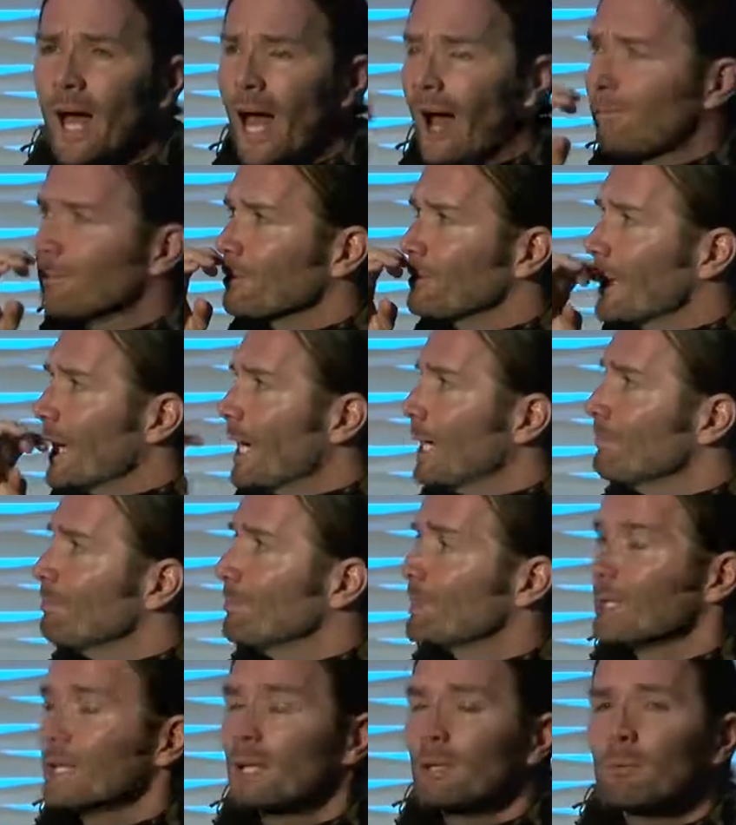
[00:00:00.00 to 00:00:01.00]
after
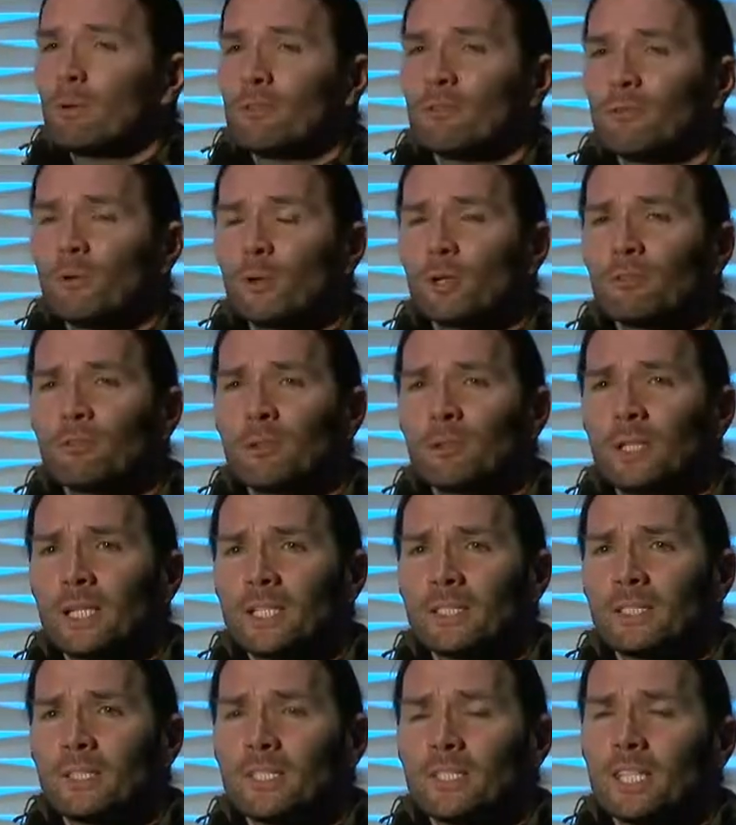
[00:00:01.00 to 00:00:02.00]
that, before food
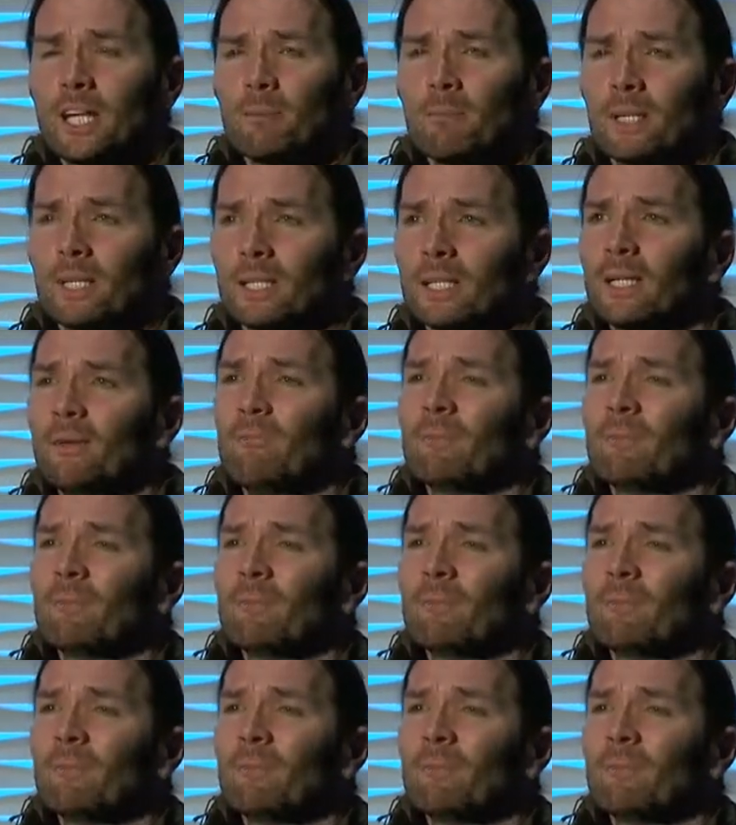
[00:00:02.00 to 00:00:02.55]
hits the stomach.